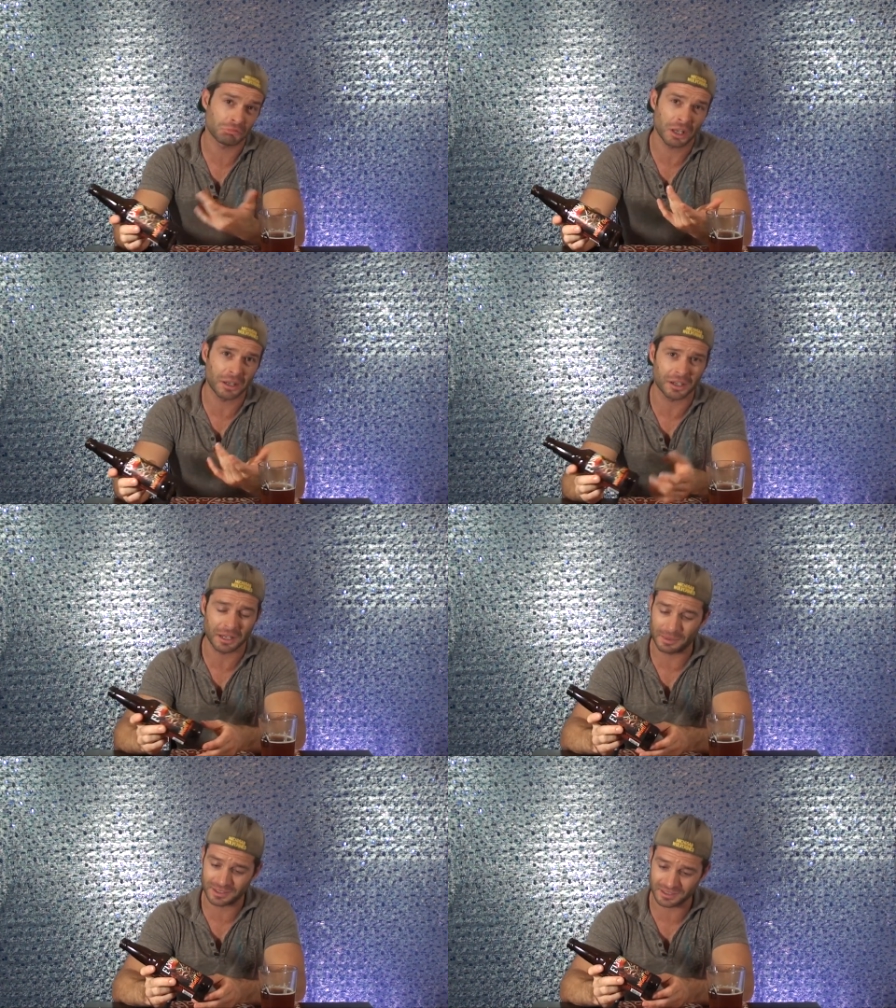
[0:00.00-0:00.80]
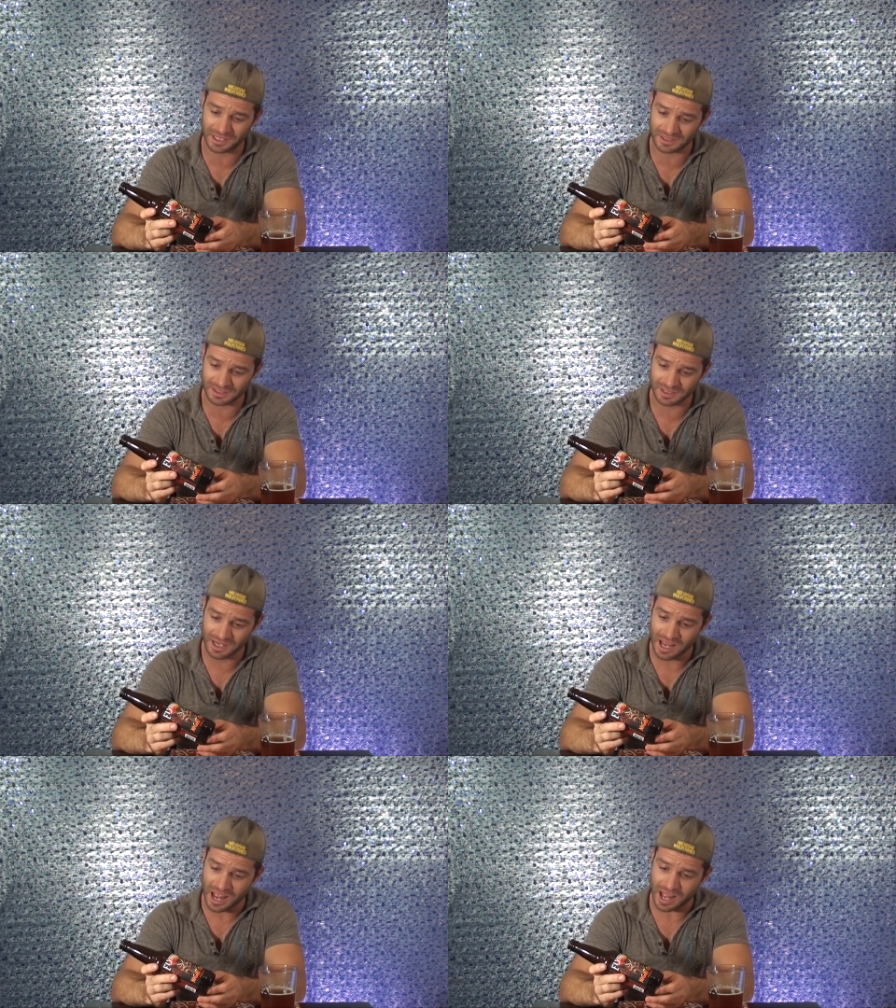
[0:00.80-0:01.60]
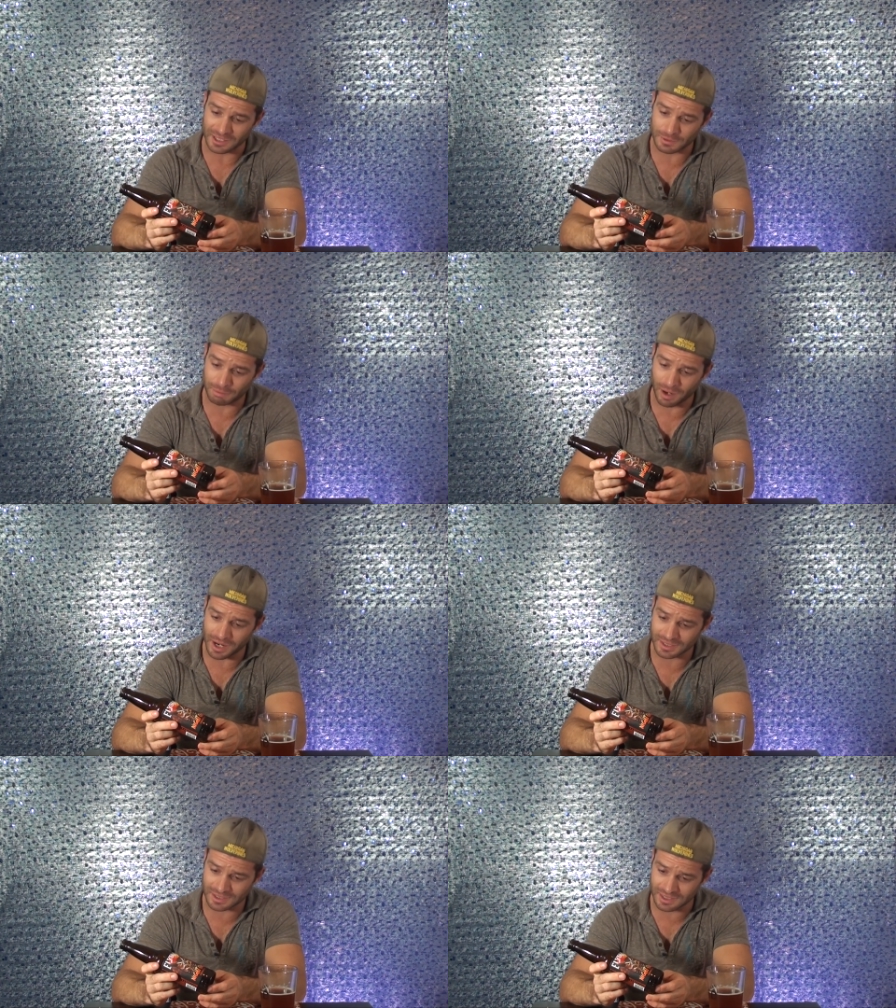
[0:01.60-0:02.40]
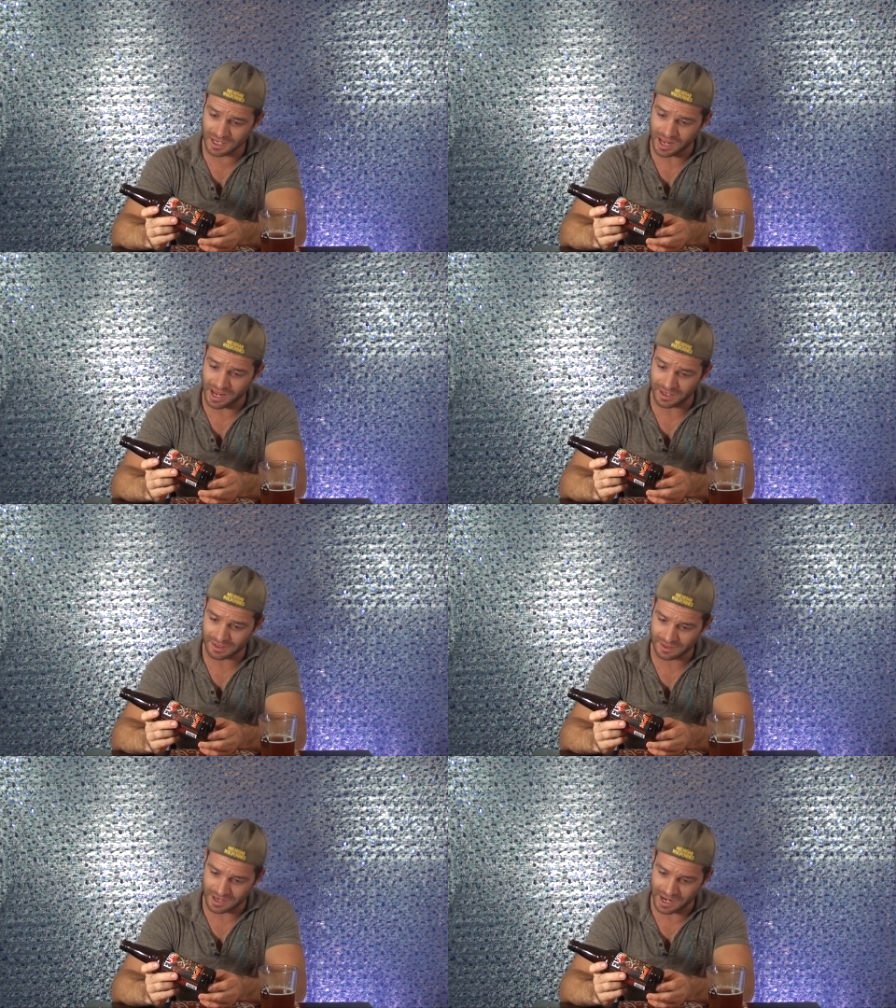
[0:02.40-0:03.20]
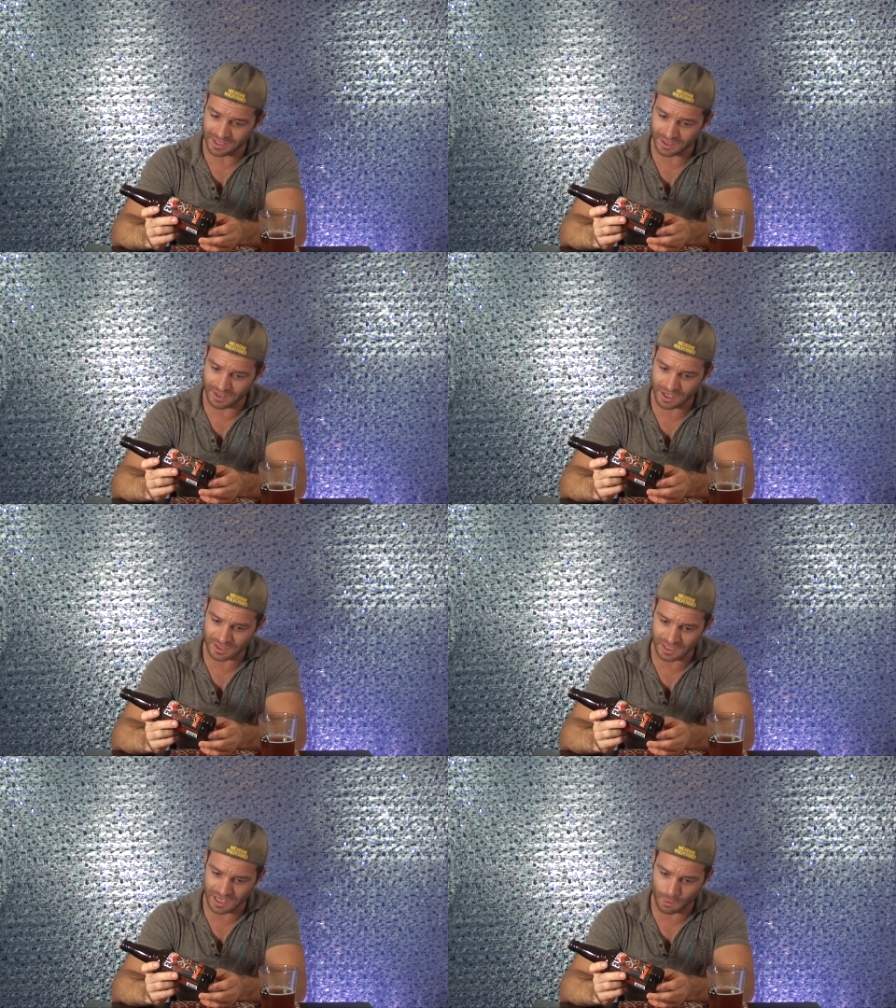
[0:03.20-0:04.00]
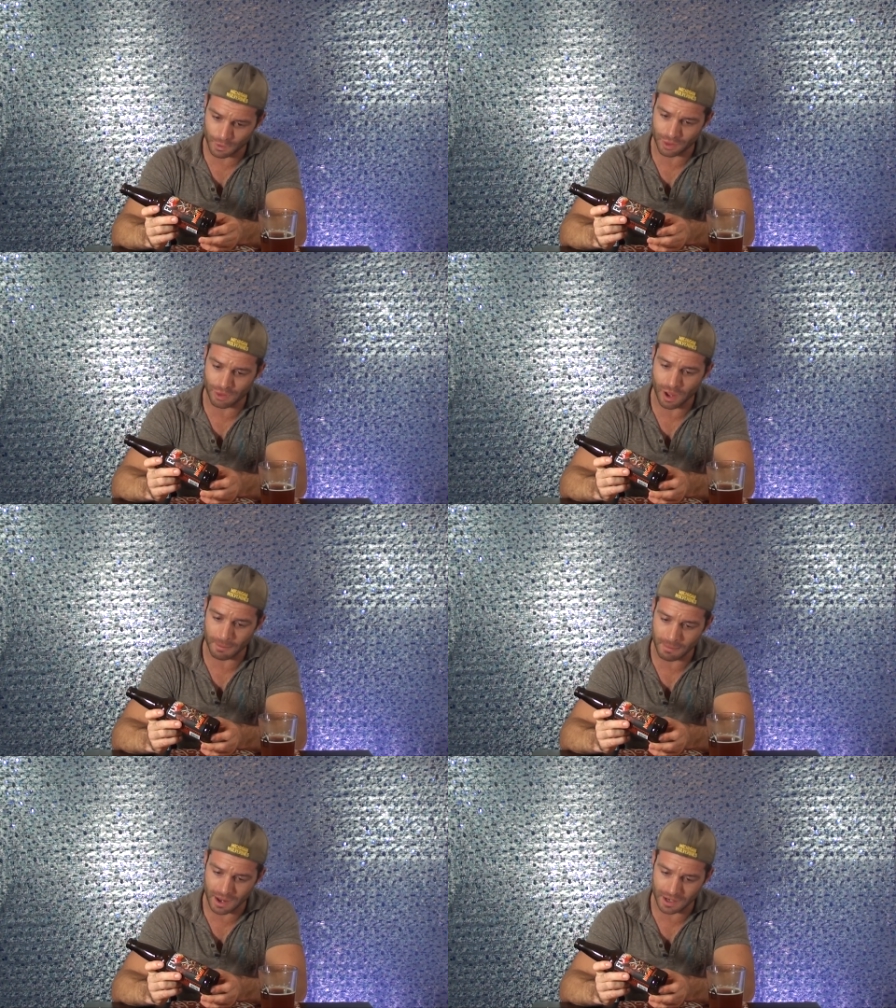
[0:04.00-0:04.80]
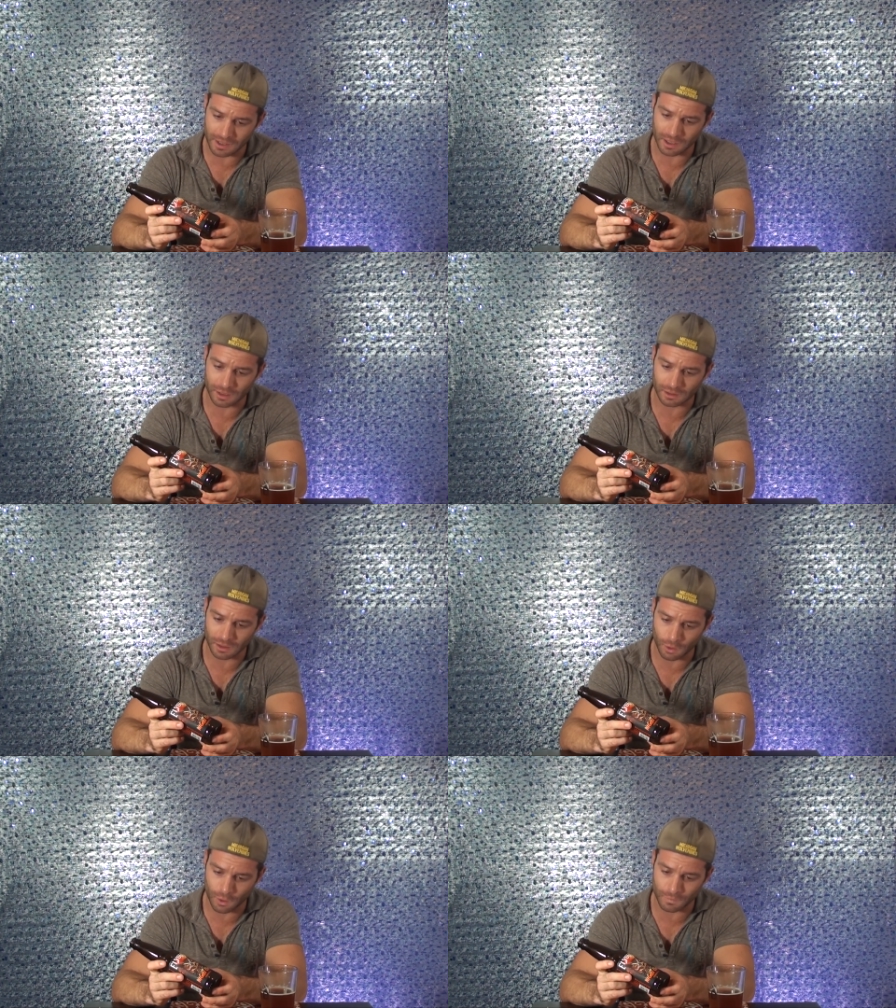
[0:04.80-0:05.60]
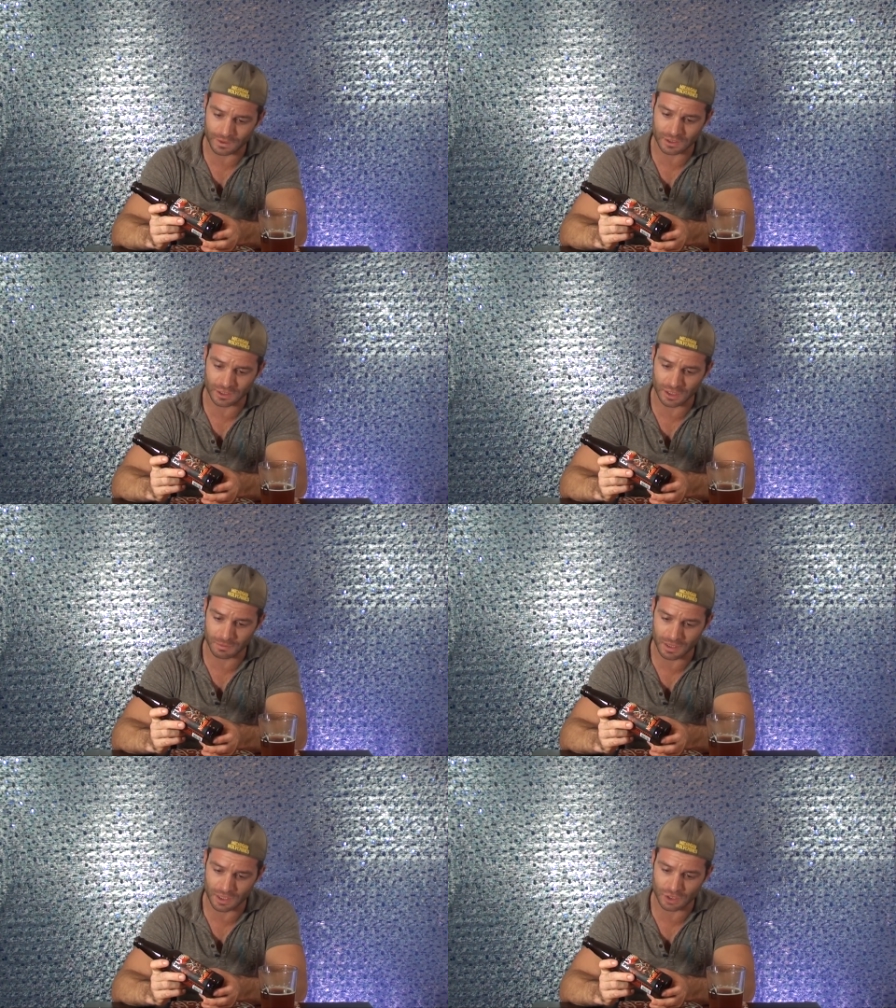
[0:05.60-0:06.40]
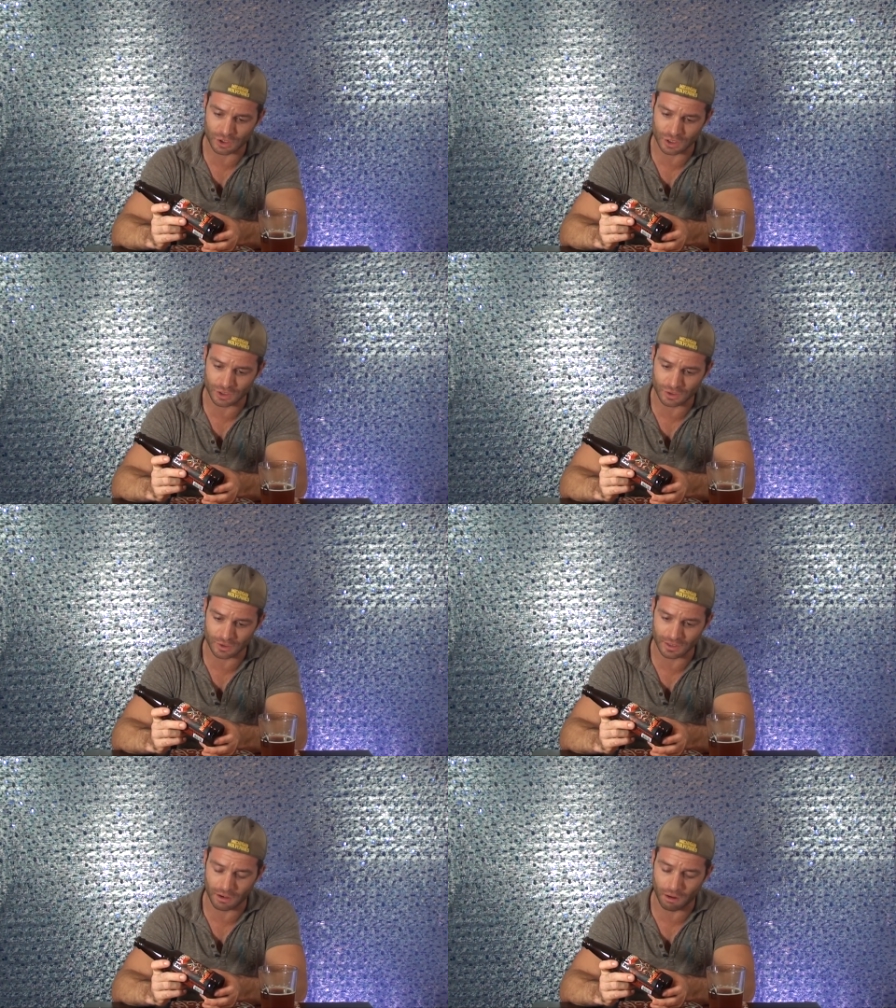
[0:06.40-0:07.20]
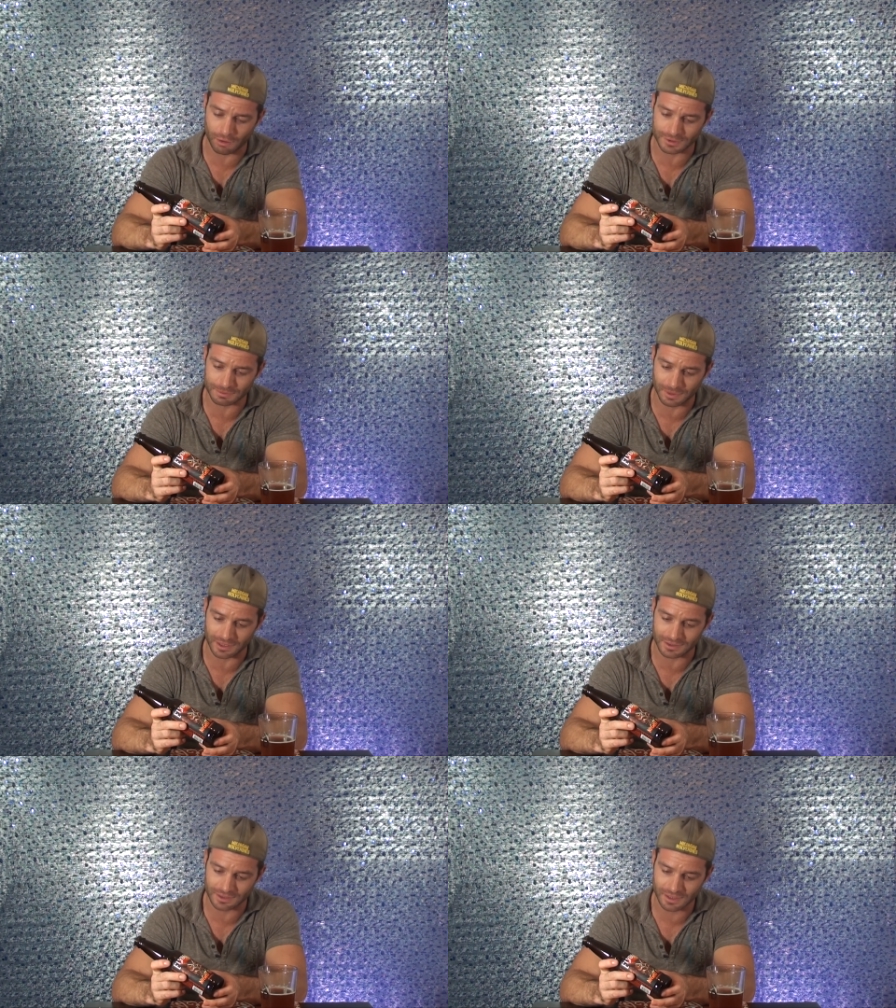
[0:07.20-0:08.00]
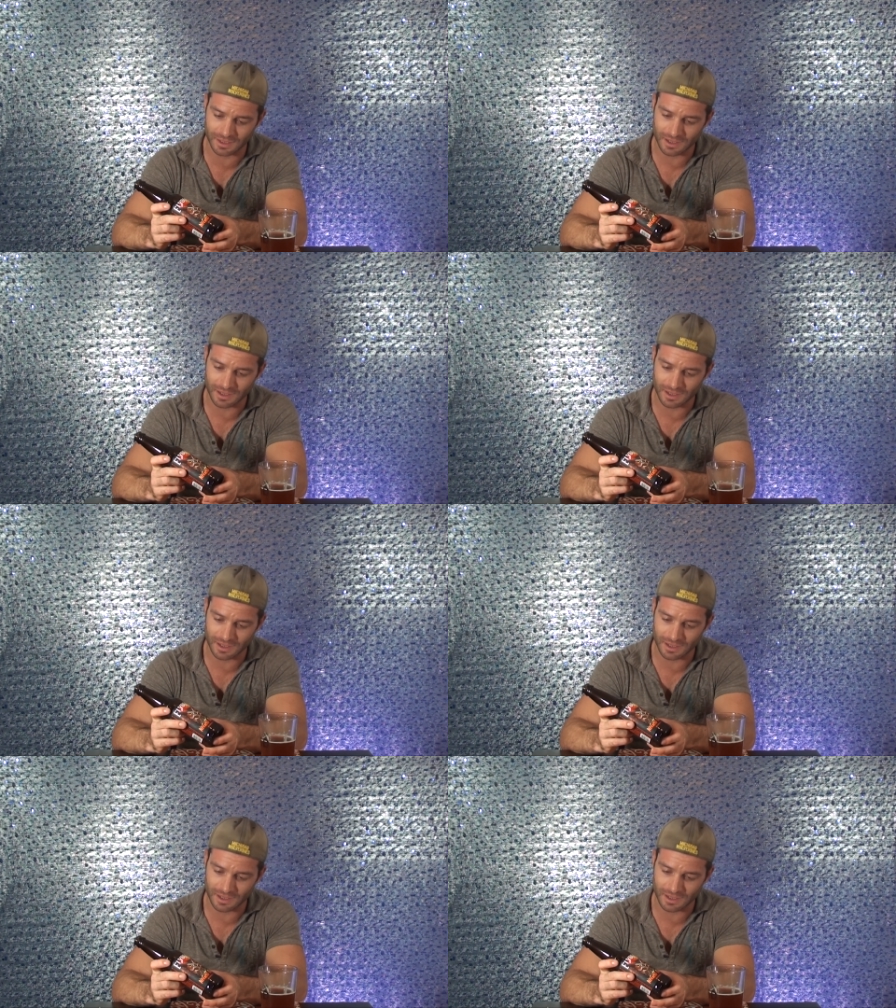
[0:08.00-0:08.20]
Okay, makes sense. And spiced in conditioning with nutmeg, clove, cinnamon, ginger, and allspice.